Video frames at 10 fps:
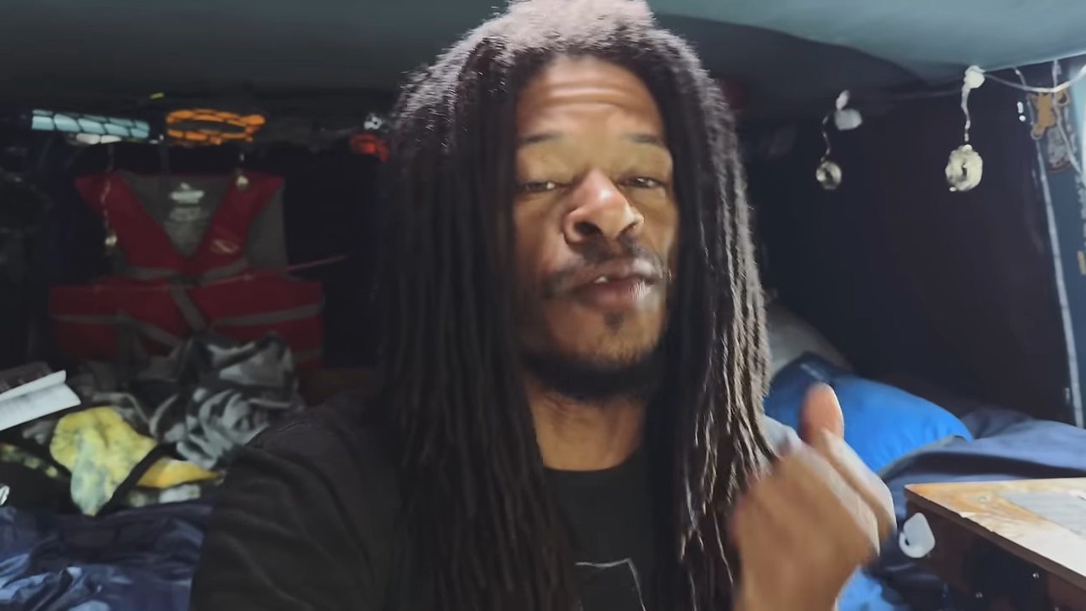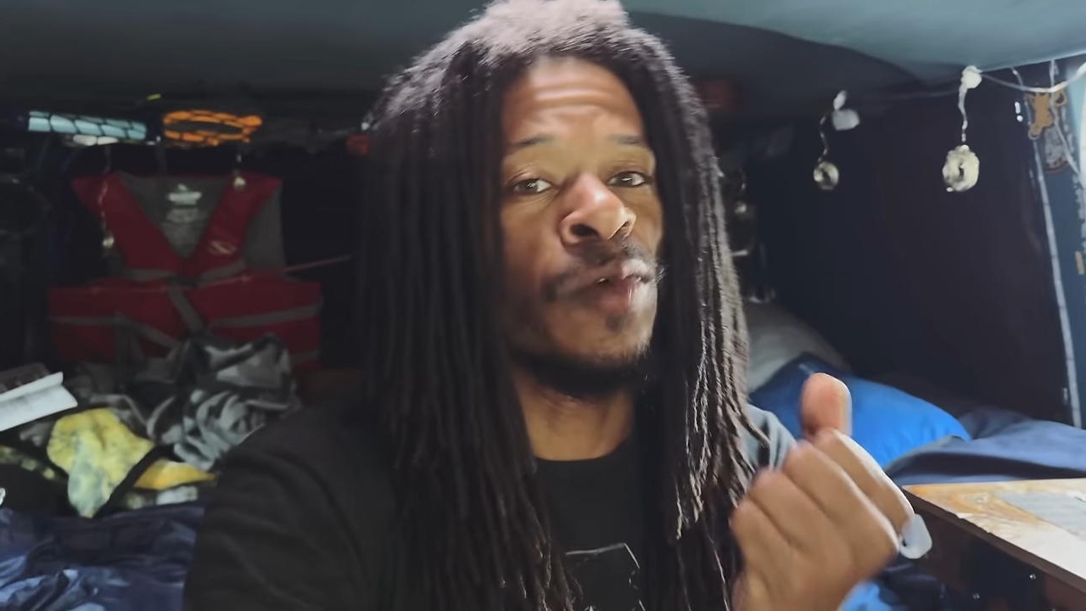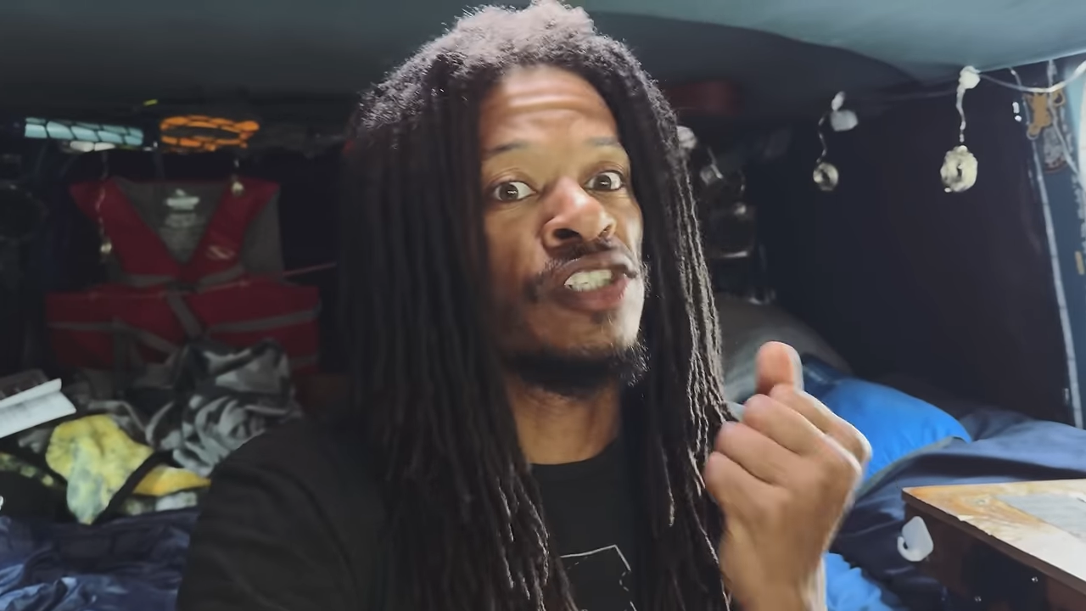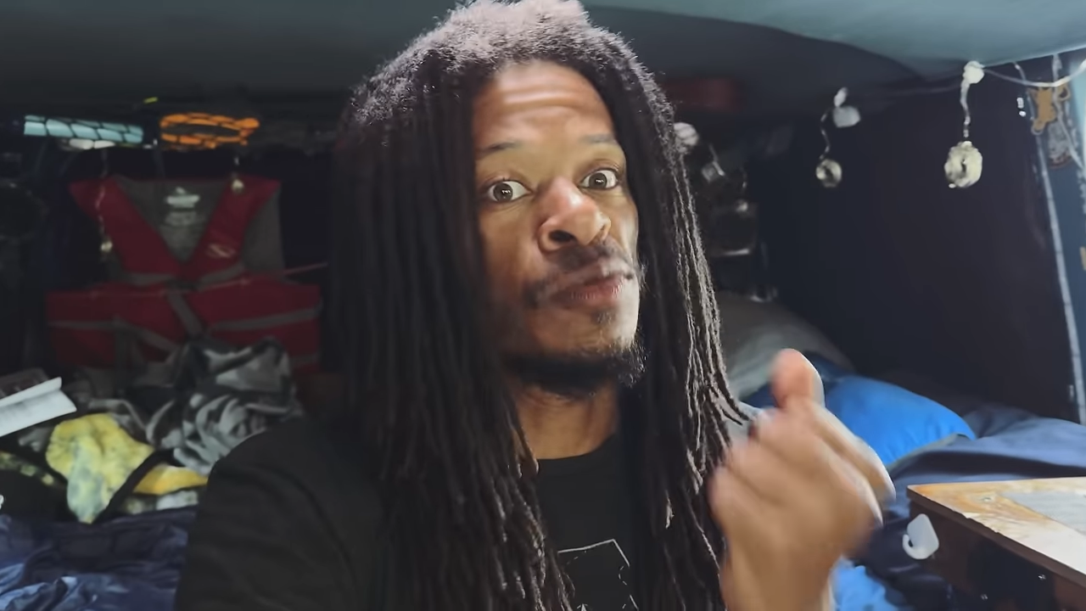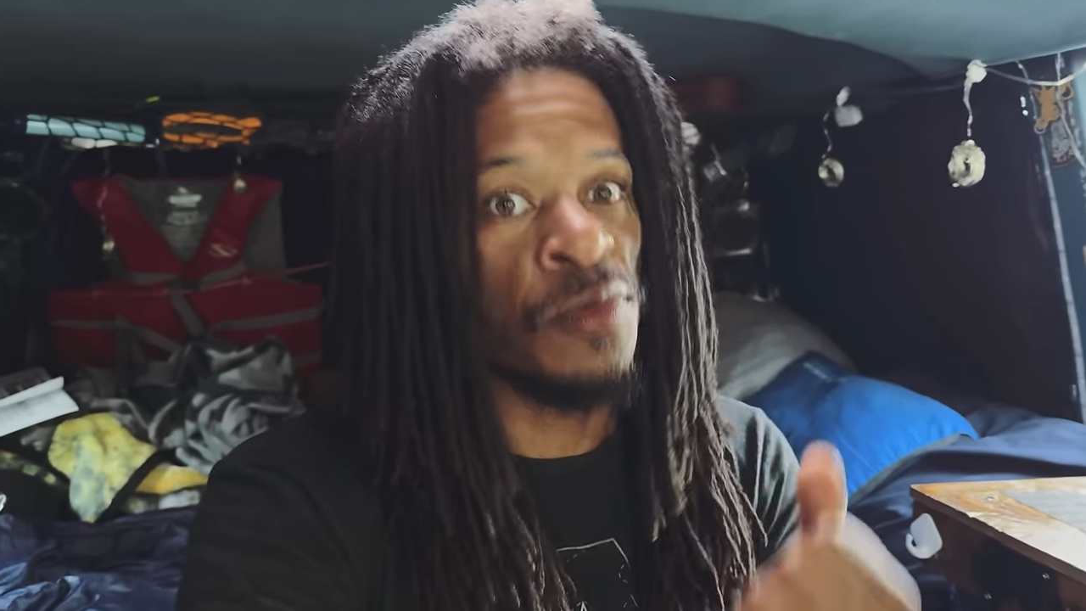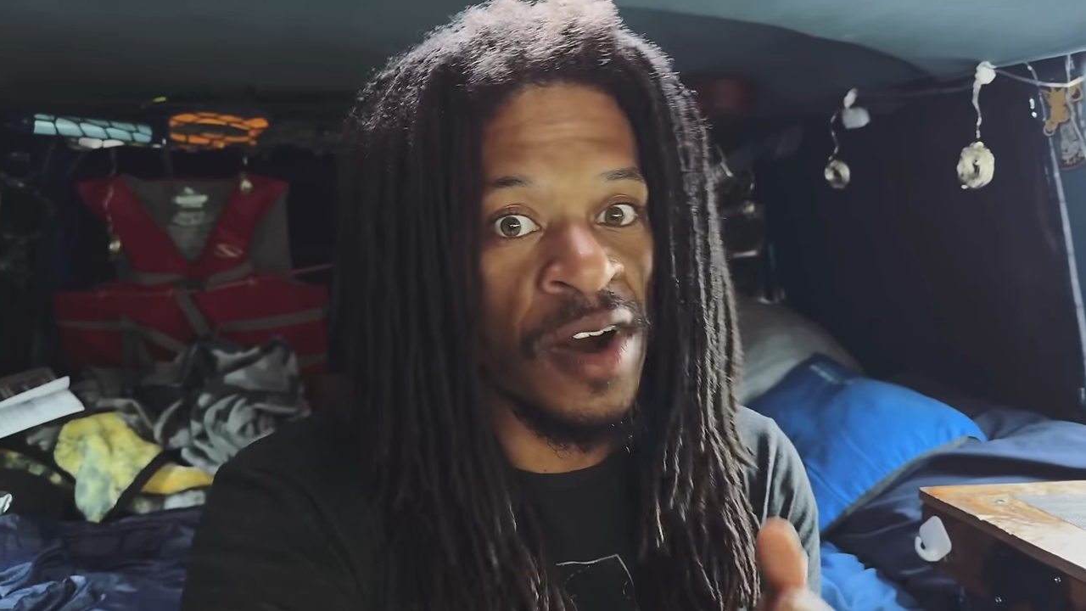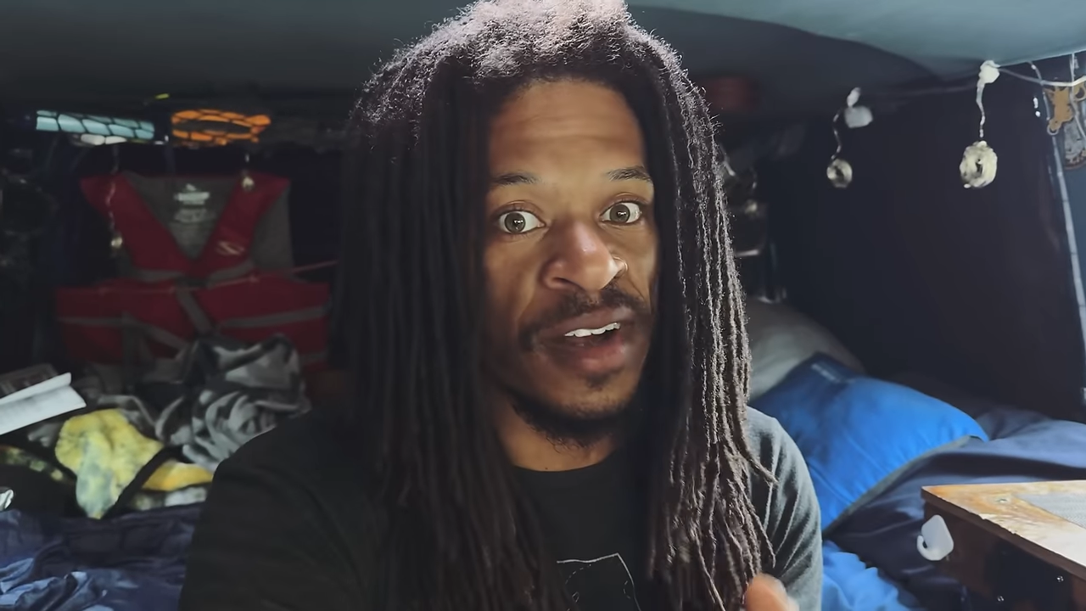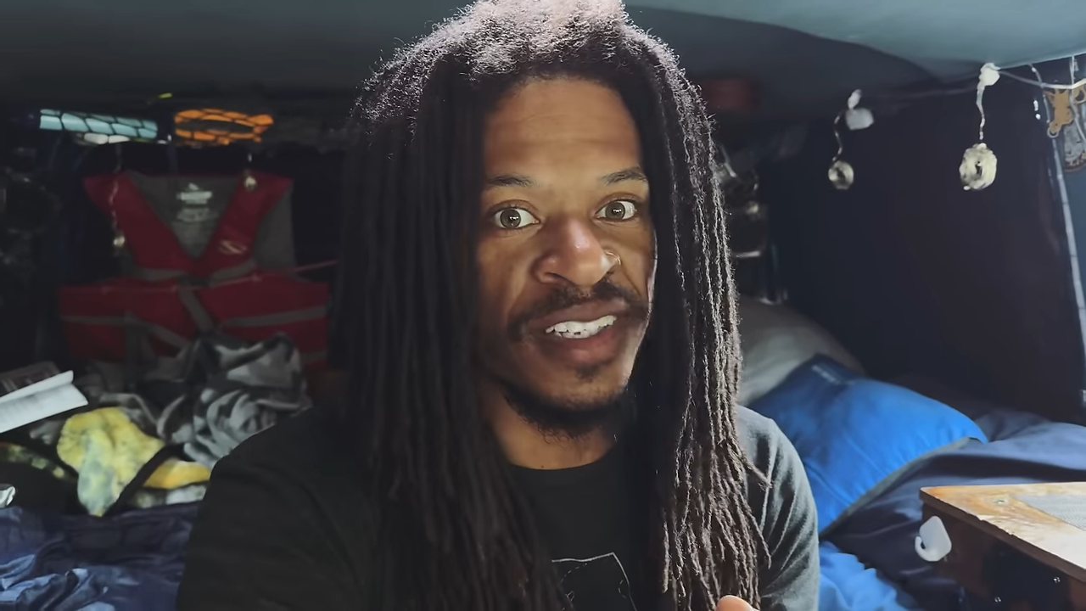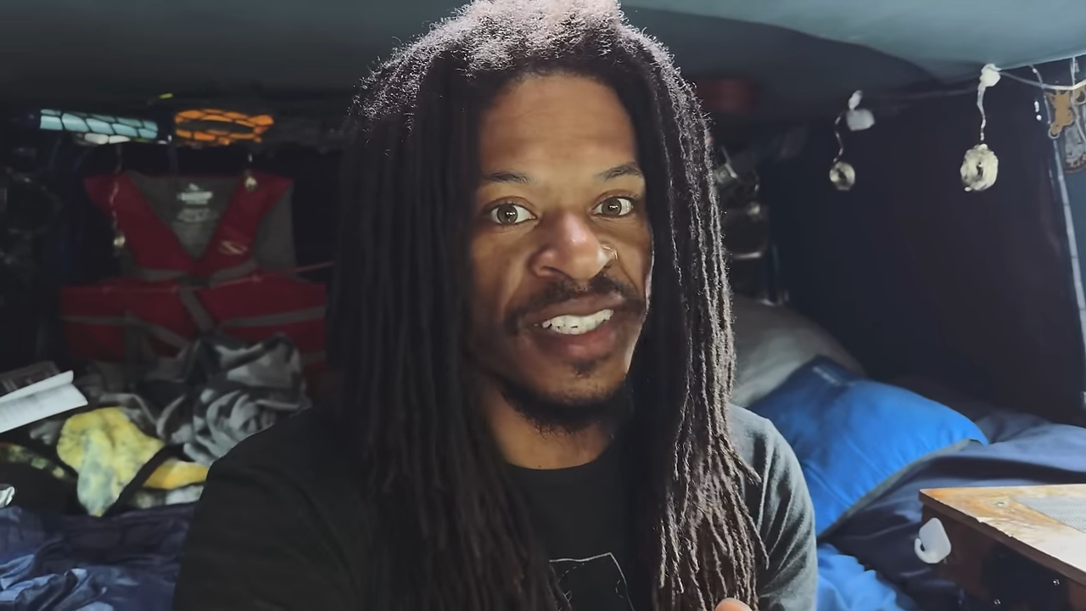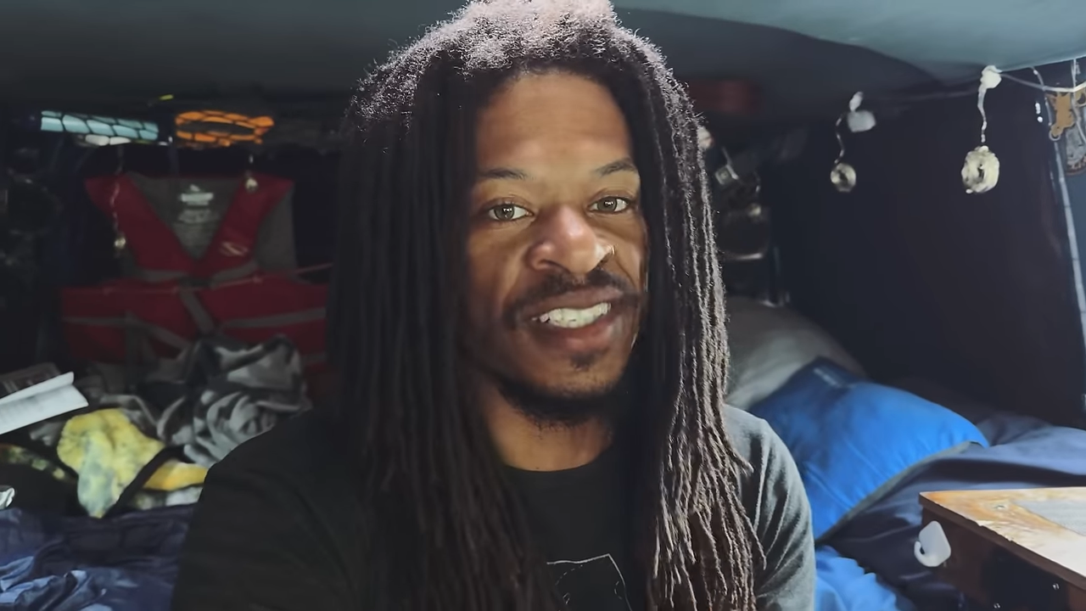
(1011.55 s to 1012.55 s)
which
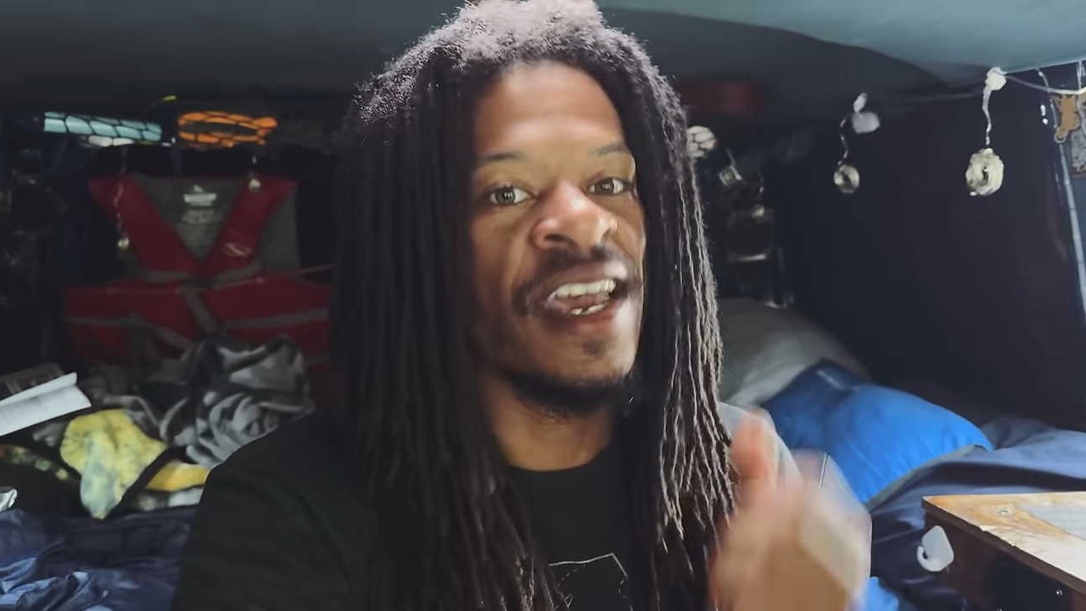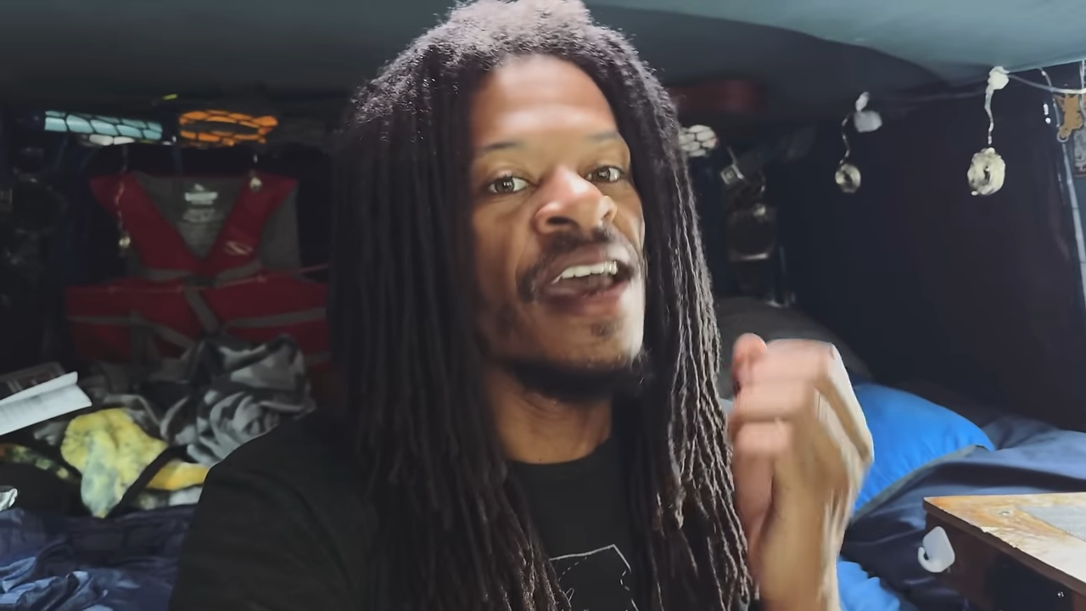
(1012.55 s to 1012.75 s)
was,